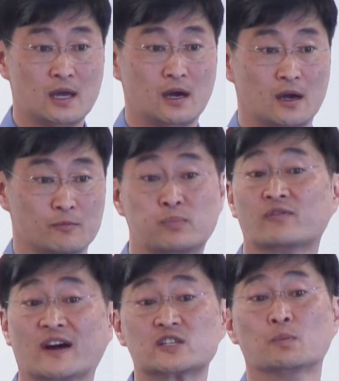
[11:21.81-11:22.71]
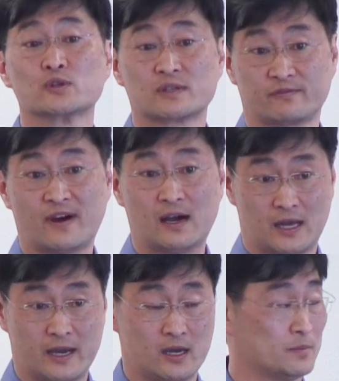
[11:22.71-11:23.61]
uh, provides the most file
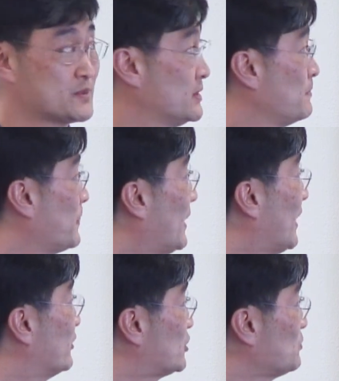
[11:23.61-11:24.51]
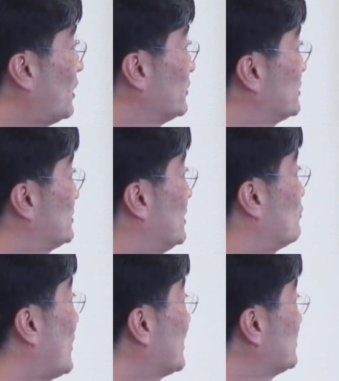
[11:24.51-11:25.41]
IOPS and the smallest uh,
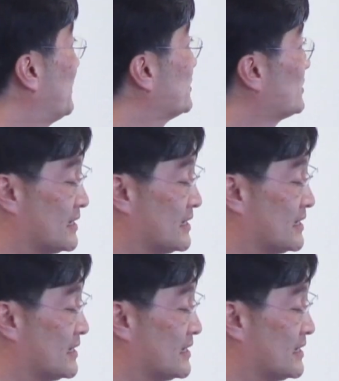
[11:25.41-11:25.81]
rack space.